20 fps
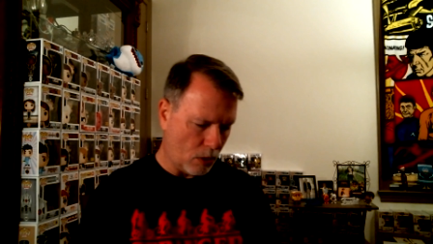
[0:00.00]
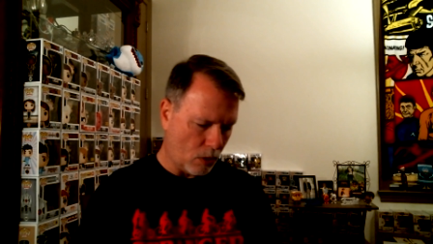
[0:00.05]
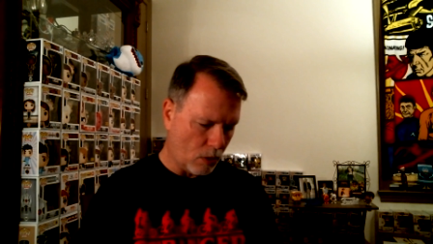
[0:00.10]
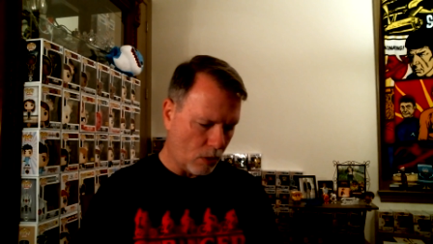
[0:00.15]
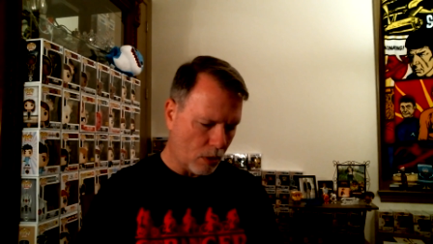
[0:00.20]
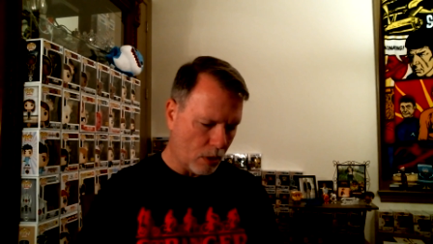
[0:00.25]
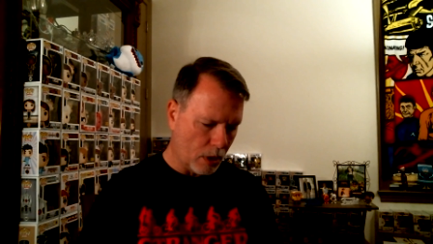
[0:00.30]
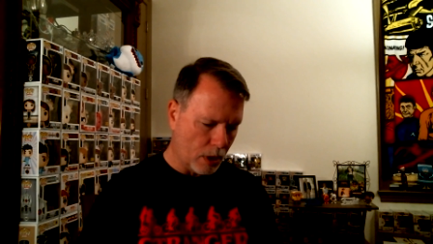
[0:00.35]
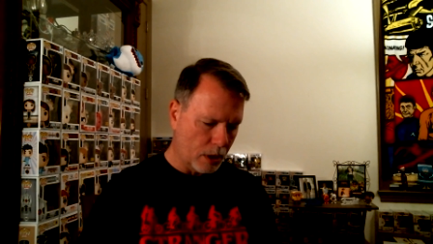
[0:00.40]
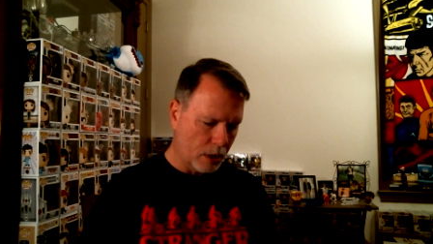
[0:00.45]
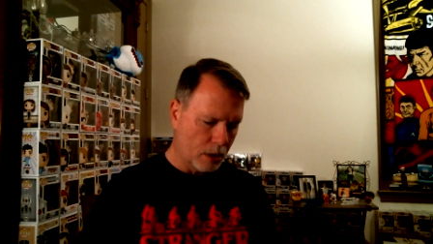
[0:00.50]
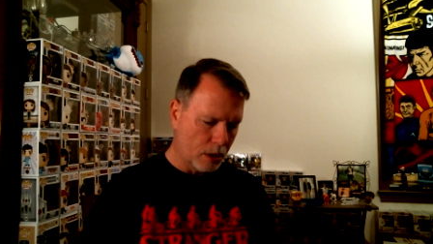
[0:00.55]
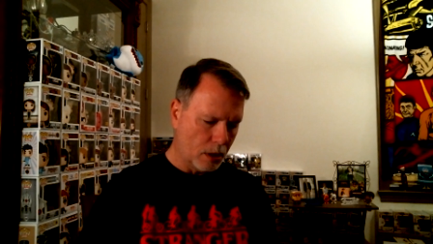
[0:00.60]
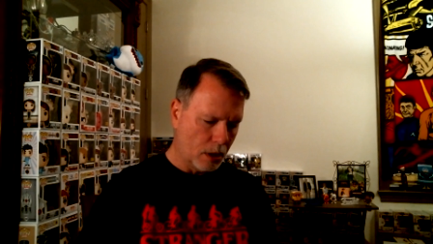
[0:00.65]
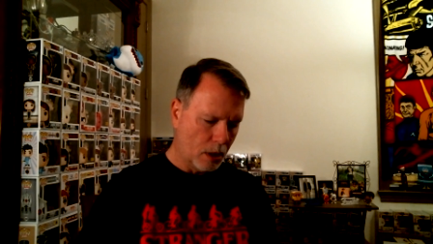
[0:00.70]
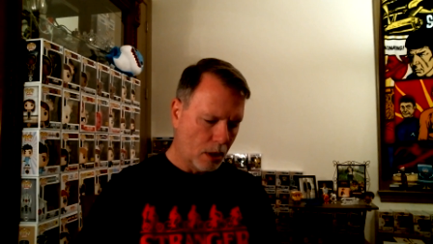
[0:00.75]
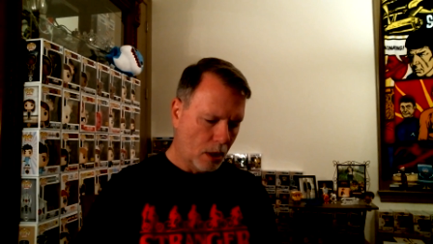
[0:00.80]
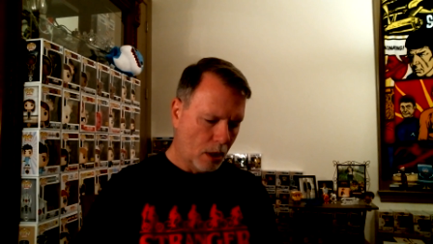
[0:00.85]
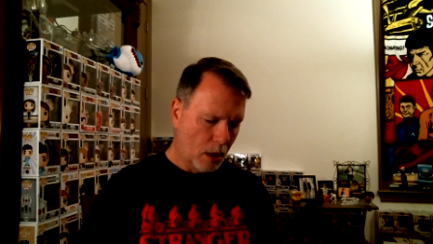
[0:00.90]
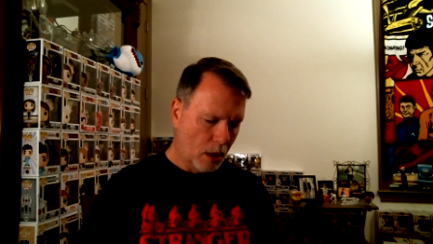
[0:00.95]
on
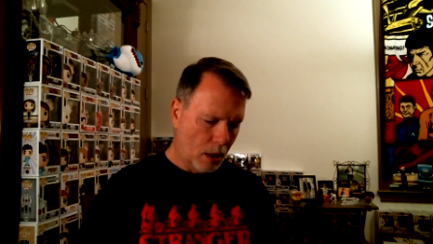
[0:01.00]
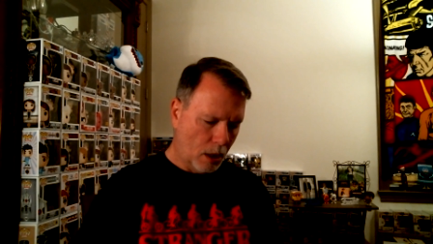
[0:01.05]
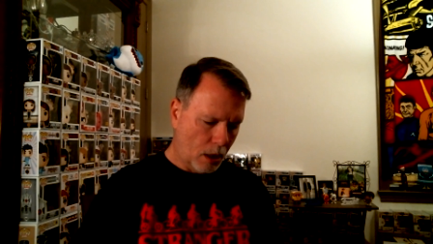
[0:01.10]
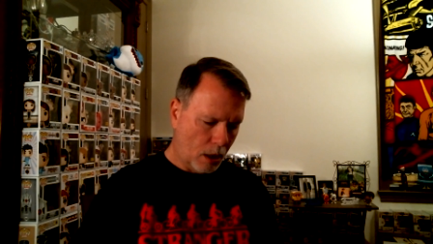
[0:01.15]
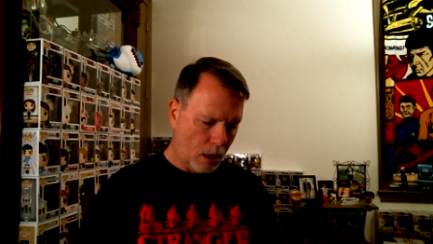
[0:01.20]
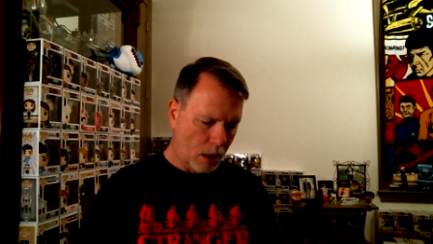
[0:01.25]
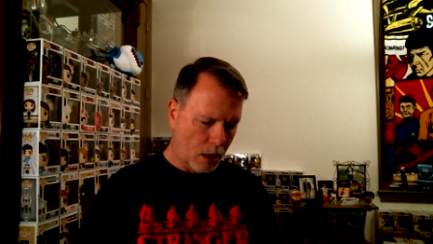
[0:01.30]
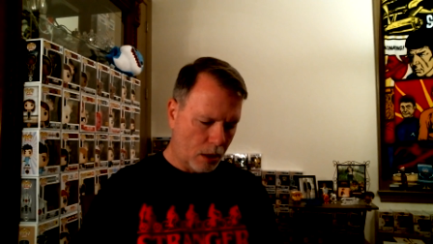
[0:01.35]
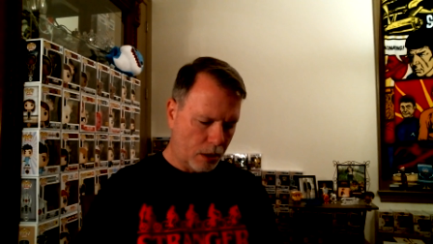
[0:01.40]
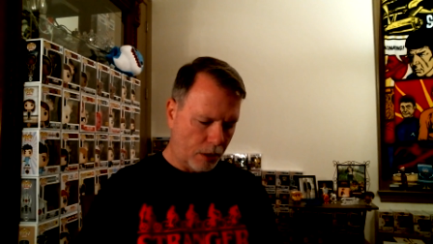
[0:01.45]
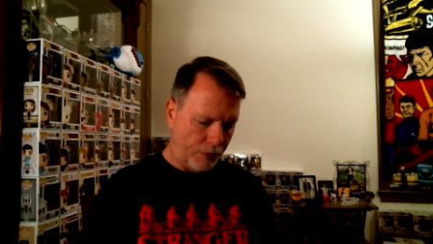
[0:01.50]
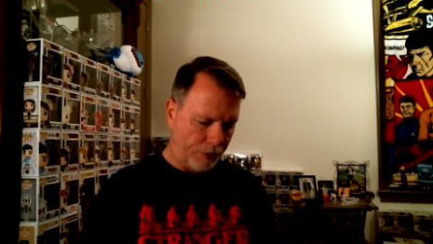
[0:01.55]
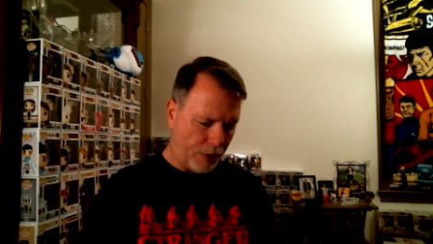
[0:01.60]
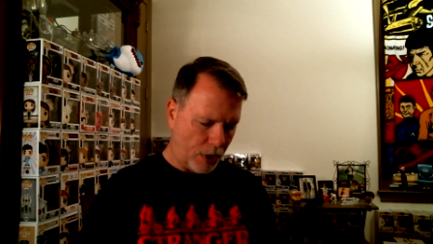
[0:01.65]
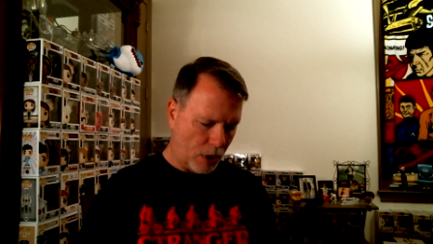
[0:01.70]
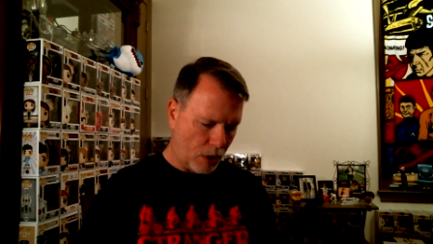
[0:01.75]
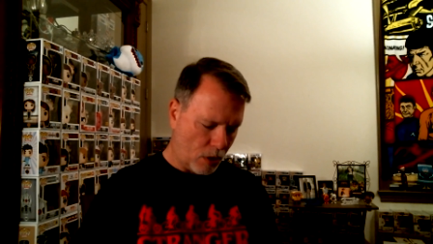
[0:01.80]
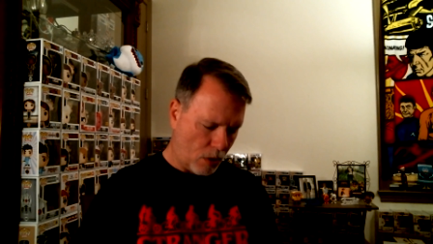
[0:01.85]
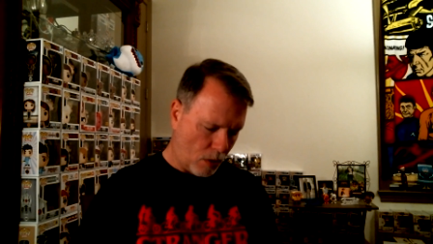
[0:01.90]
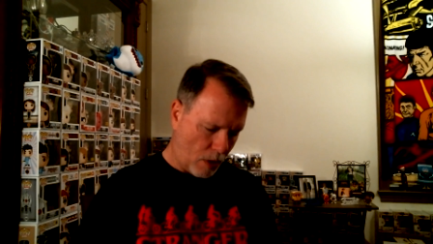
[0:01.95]
uh, the
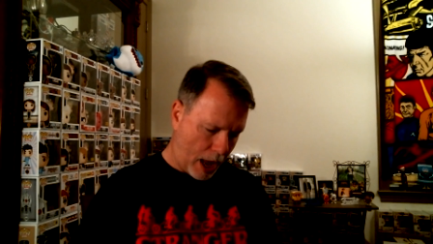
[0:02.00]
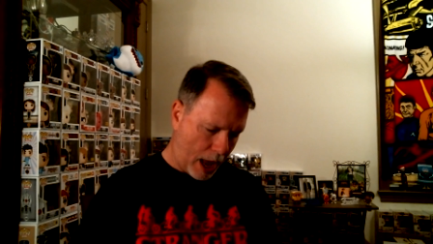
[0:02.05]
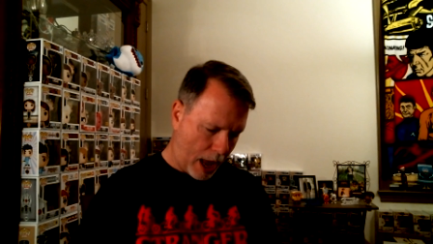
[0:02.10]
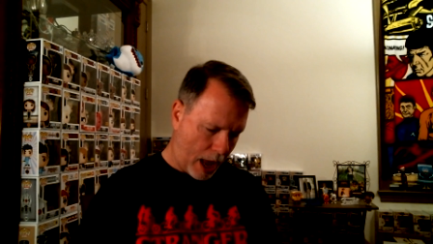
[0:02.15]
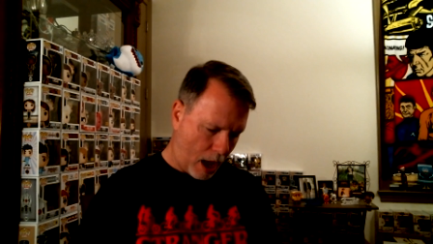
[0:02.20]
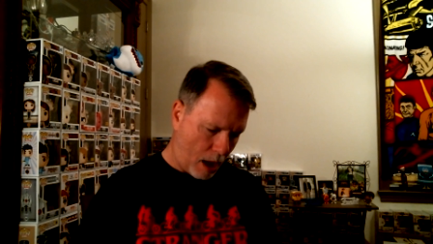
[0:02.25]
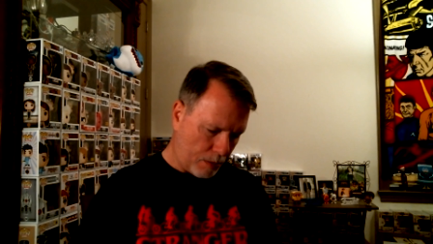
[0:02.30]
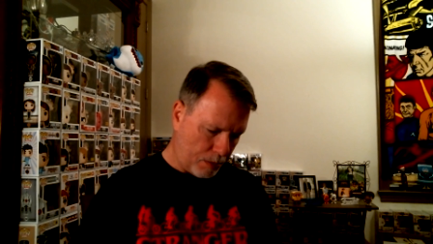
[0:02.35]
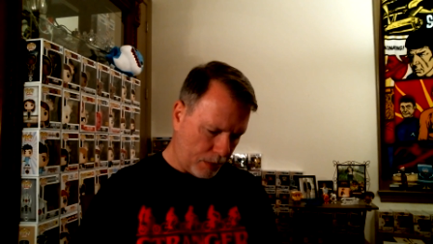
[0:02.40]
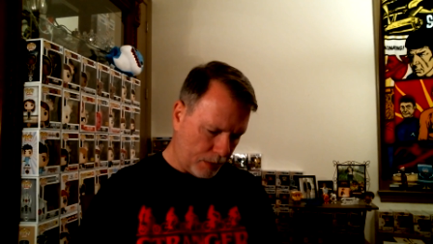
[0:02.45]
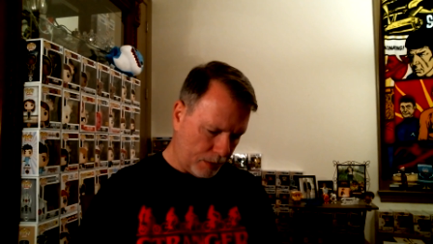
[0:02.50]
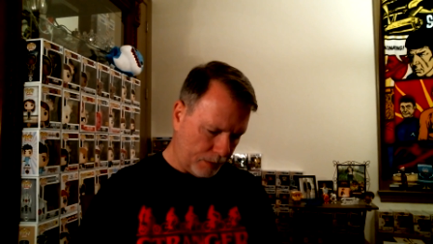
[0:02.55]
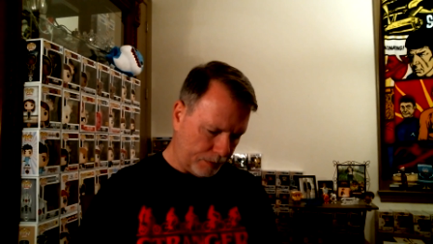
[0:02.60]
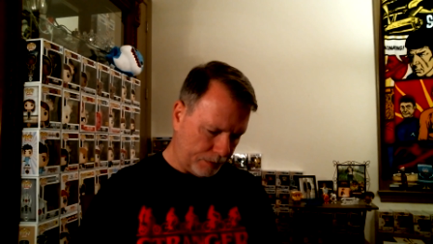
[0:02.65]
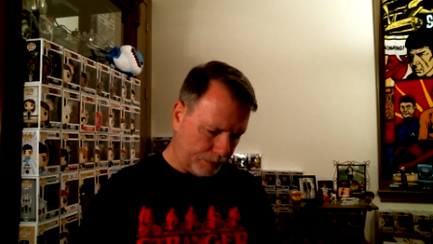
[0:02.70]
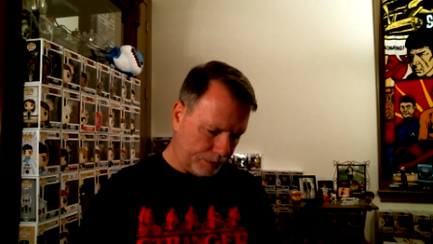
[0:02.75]
Funko app.